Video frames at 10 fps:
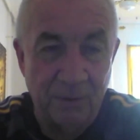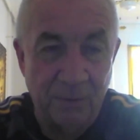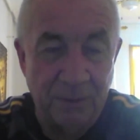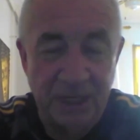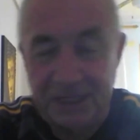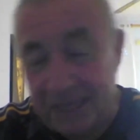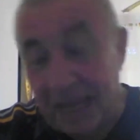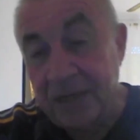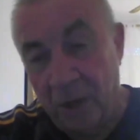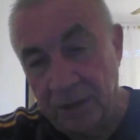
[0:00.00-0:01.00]
we need to
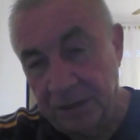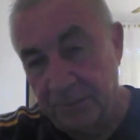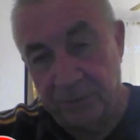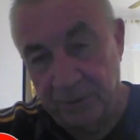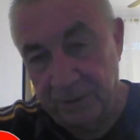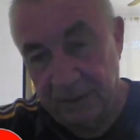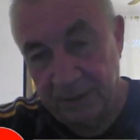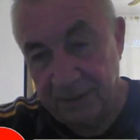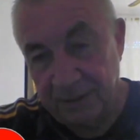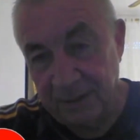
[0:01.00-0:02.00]
get 90
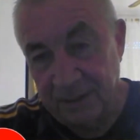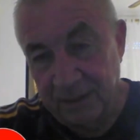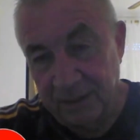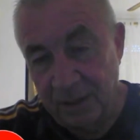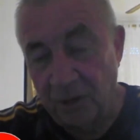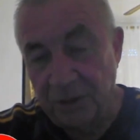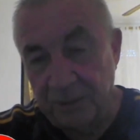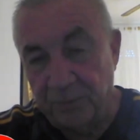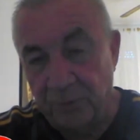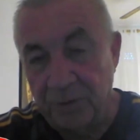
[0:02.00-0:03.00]
points.
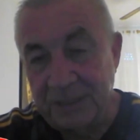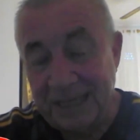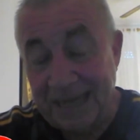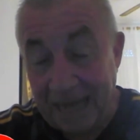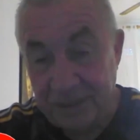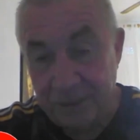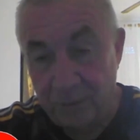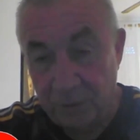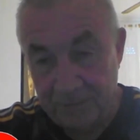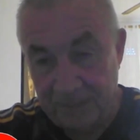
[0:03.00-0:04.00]
90 points gets
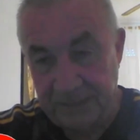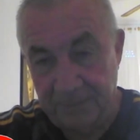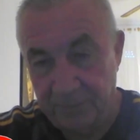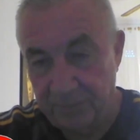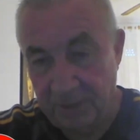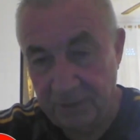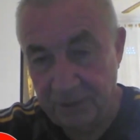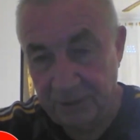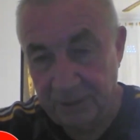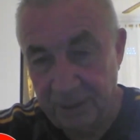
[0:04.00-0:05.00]
you automatic
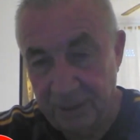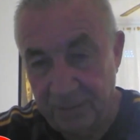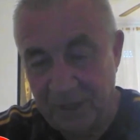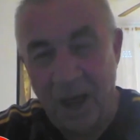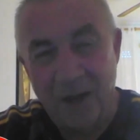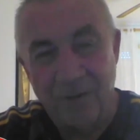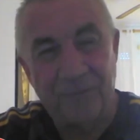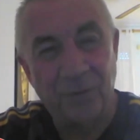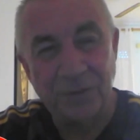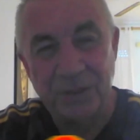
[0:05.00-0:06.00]
promotion. We can't
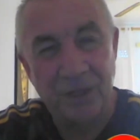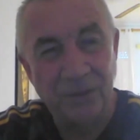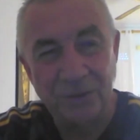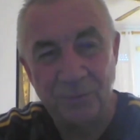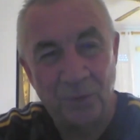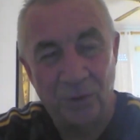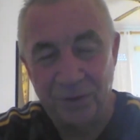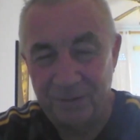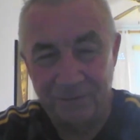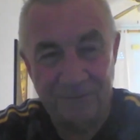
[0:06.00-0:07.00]
afford to lose
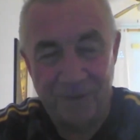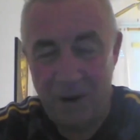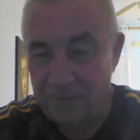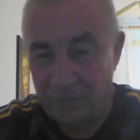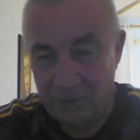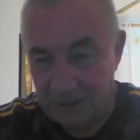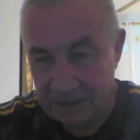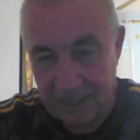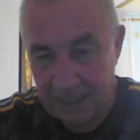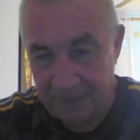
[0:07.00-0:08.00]
more than 5 or
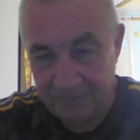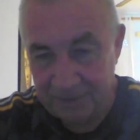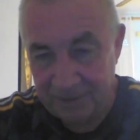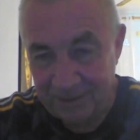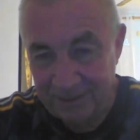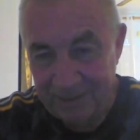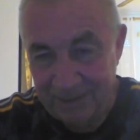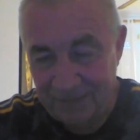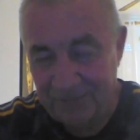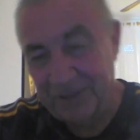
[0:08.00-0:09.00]
6 games.
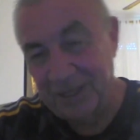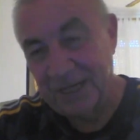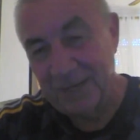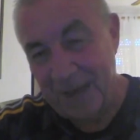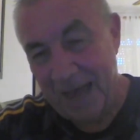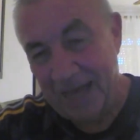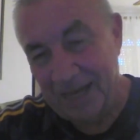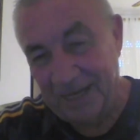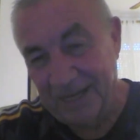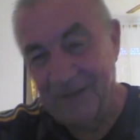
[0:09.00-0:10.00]
And if you think
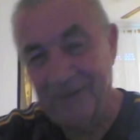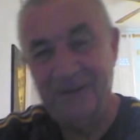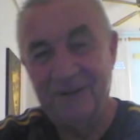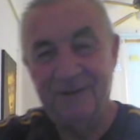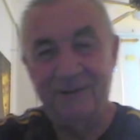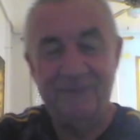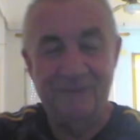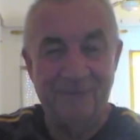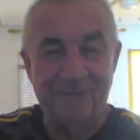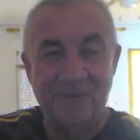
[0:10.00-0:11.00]
about it,
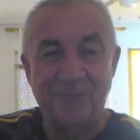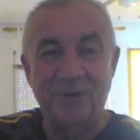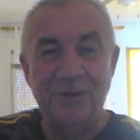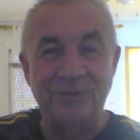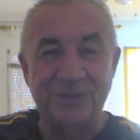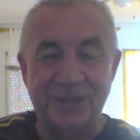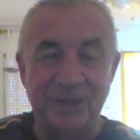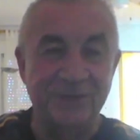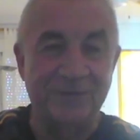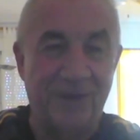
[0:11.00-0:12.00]
for Blues to
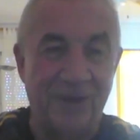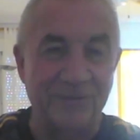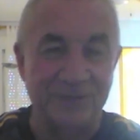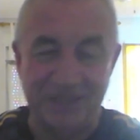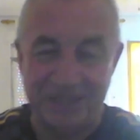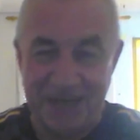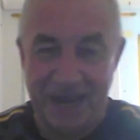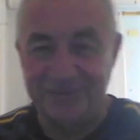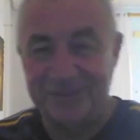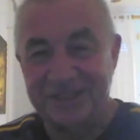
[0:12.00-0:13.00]
lose 5 or 6
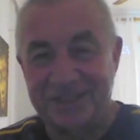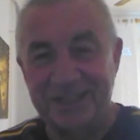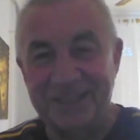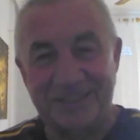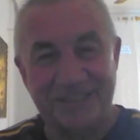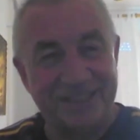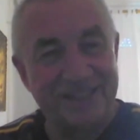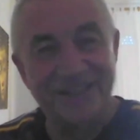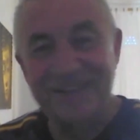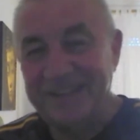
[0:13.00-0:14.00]
games in the season,